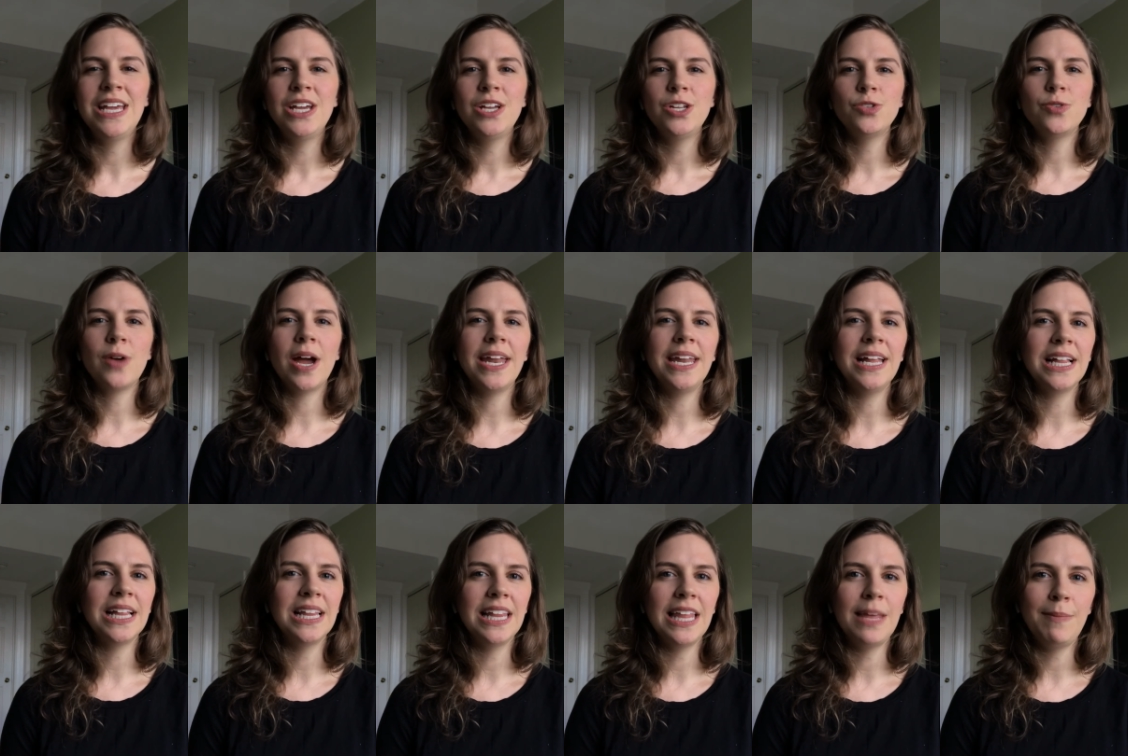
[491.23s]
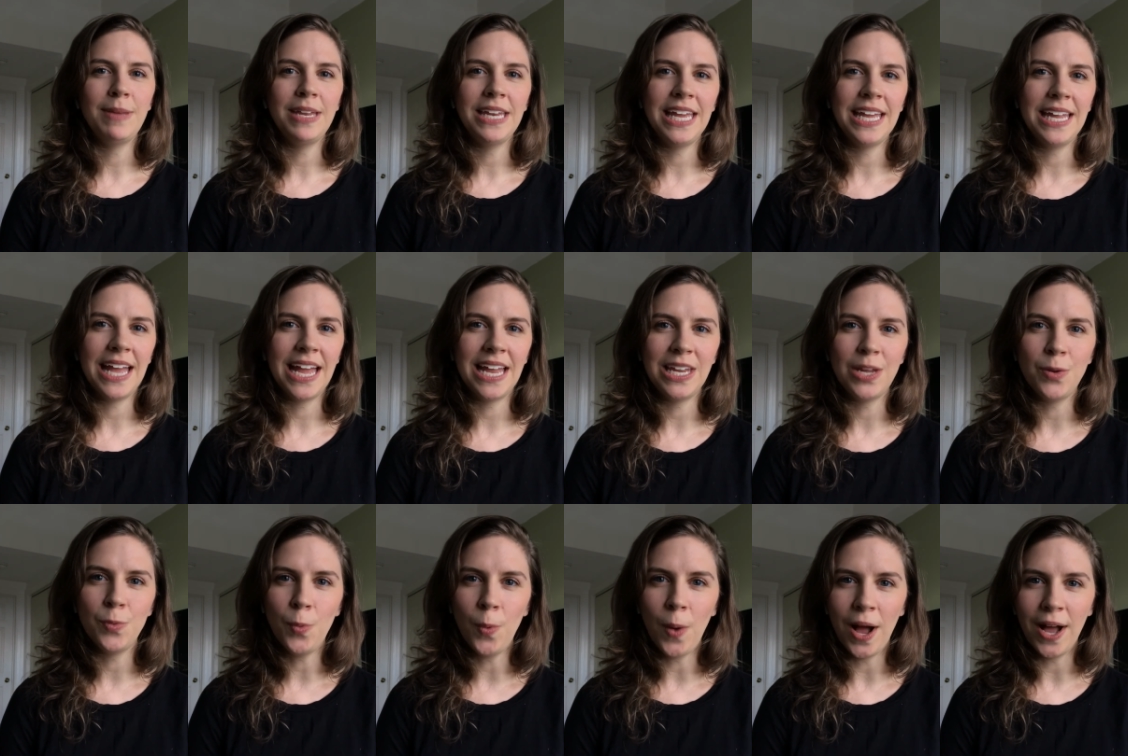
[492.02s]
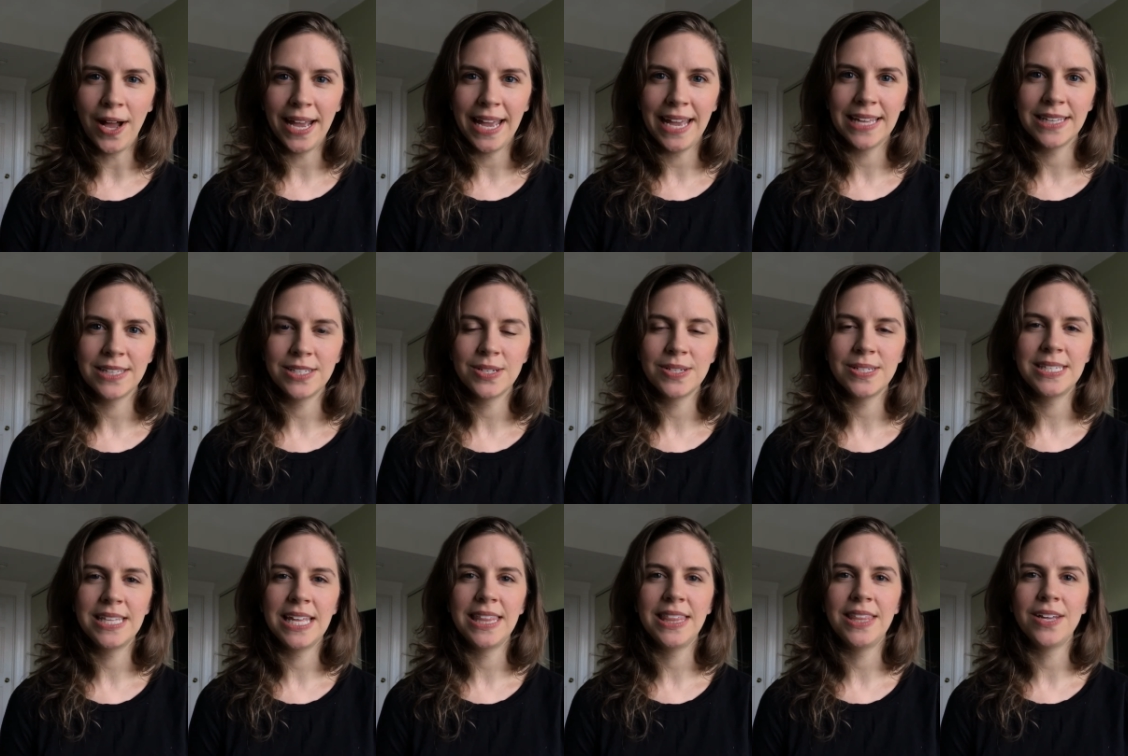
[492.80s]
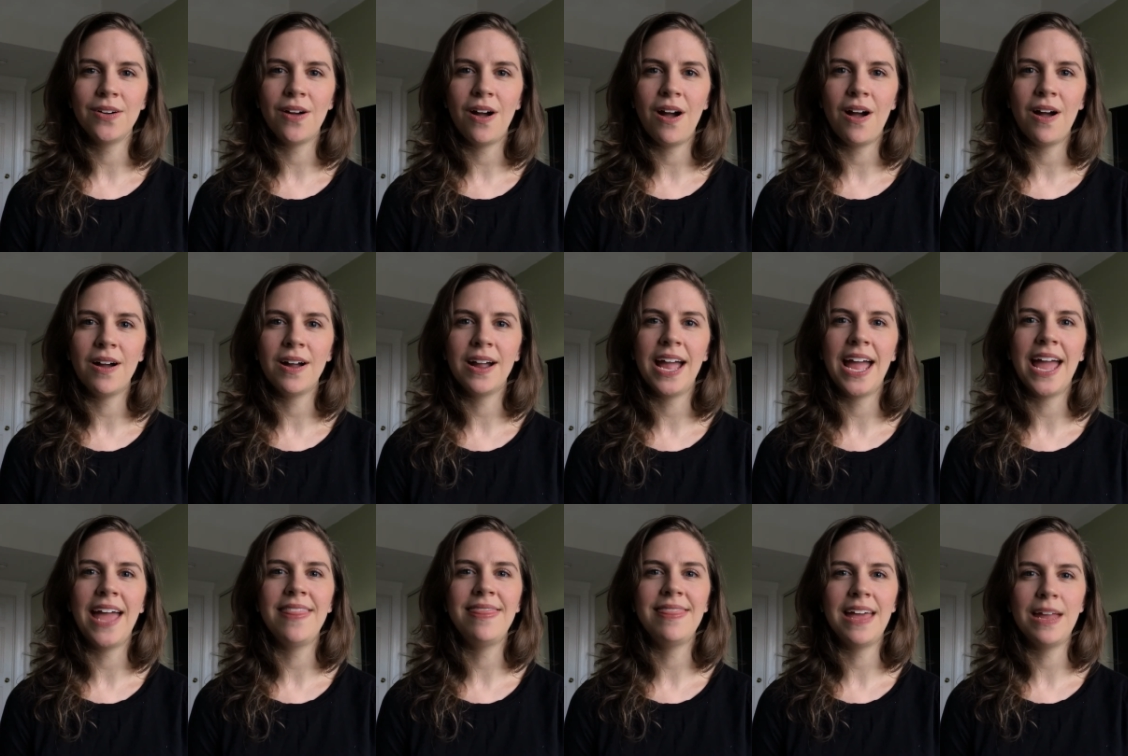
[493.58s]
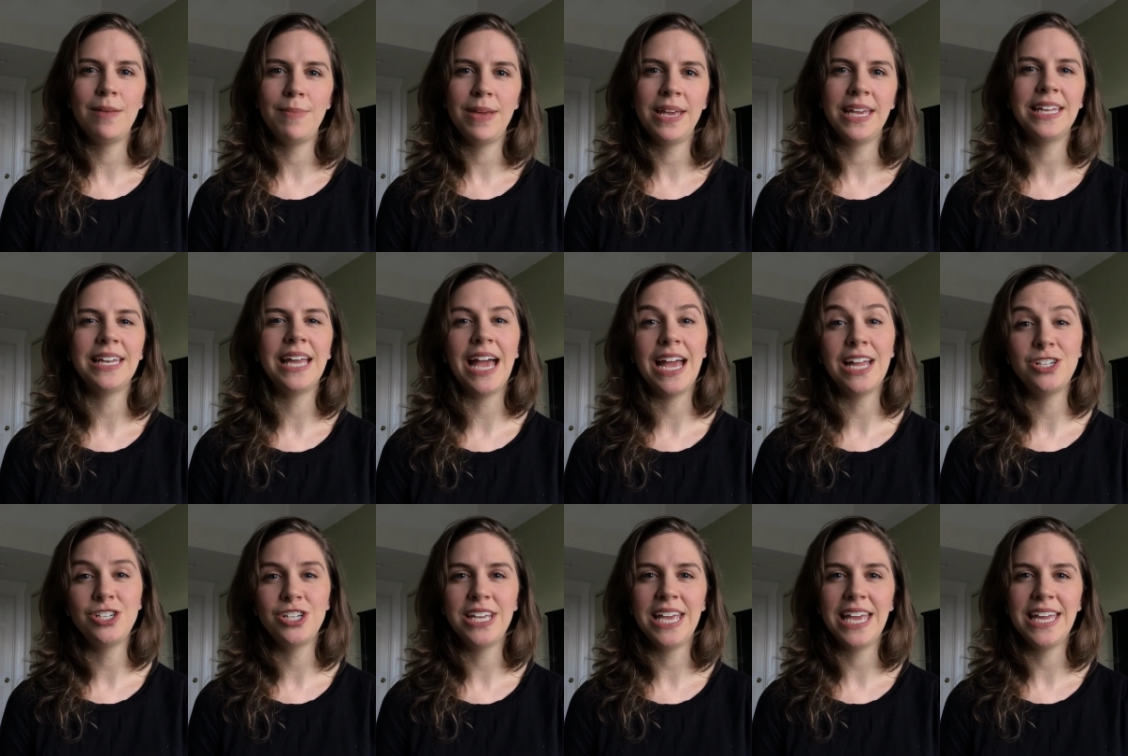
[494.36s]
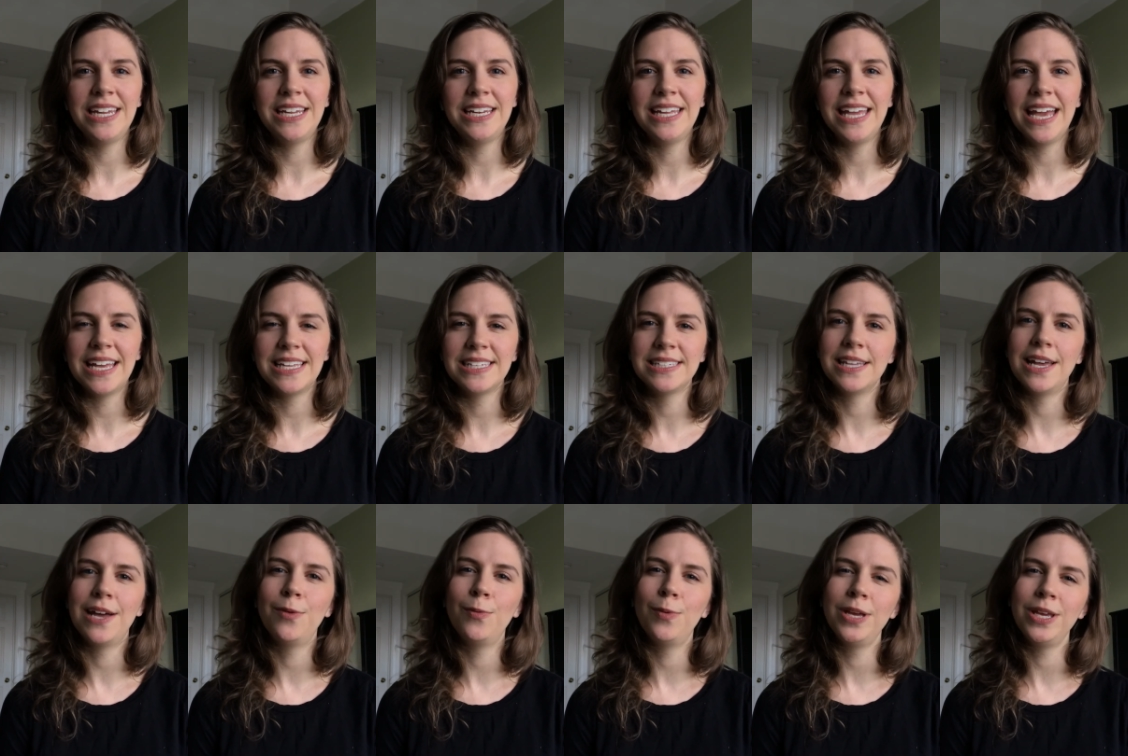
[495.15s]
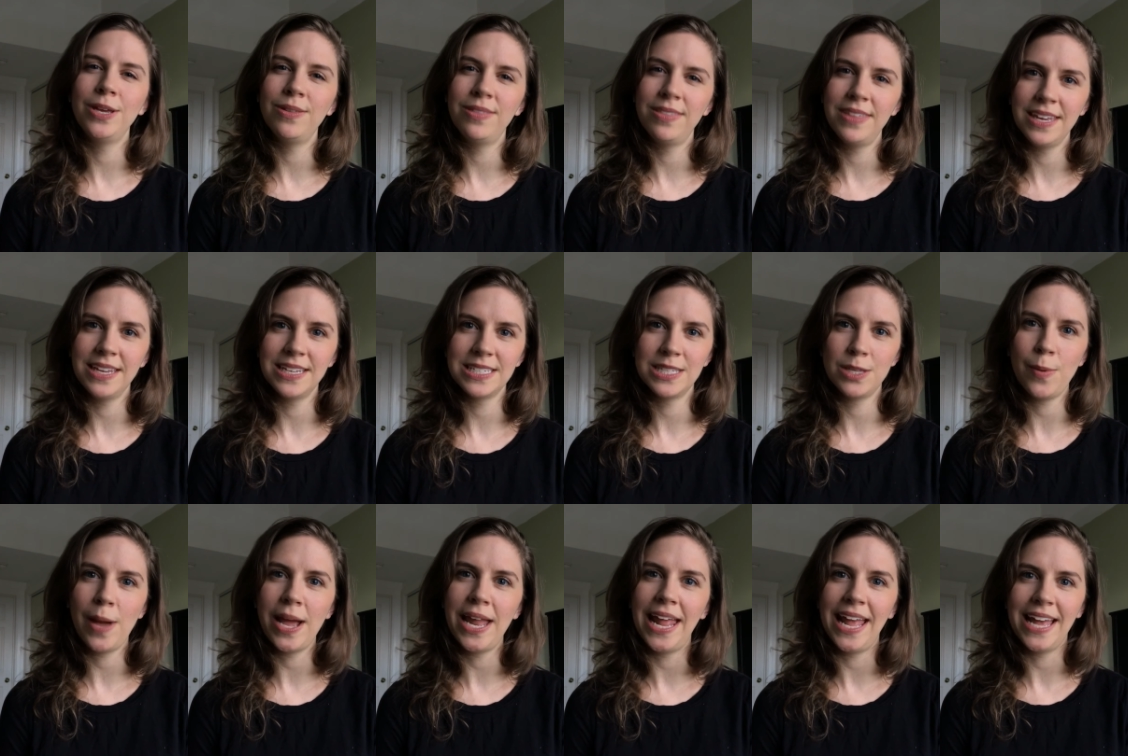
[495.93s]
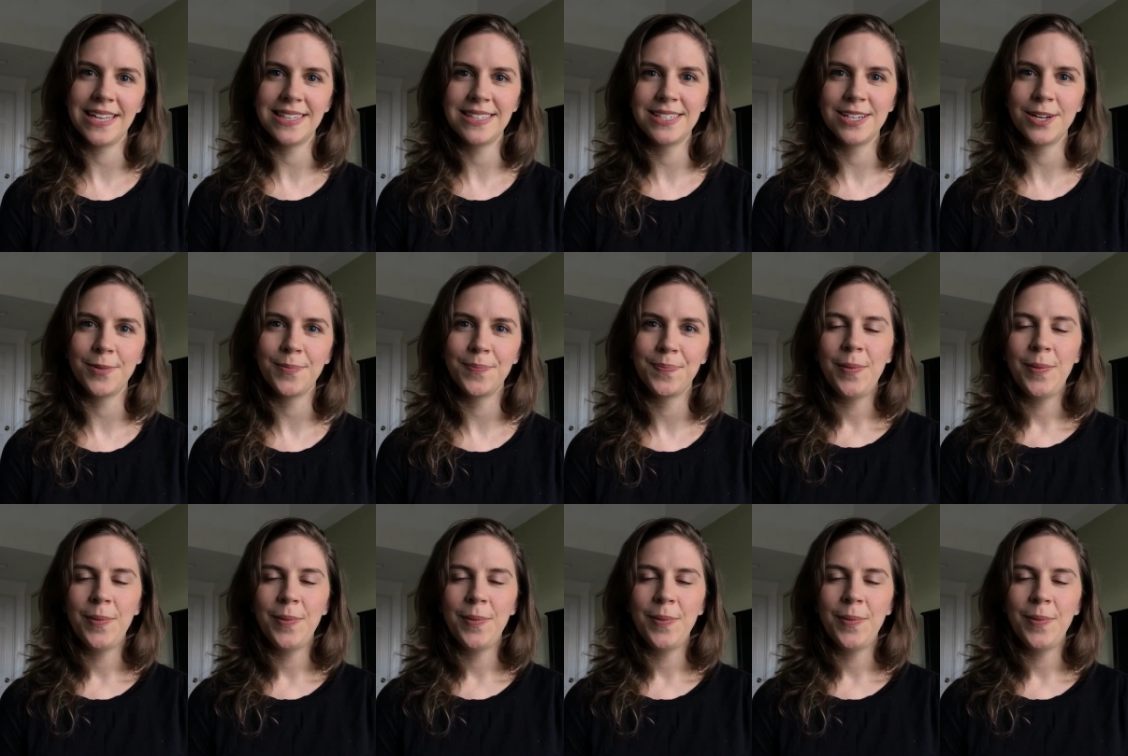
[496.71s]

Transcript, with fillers: Try to eliminate any wrong answers that there are and then make an educated guess on what you think is the right answer.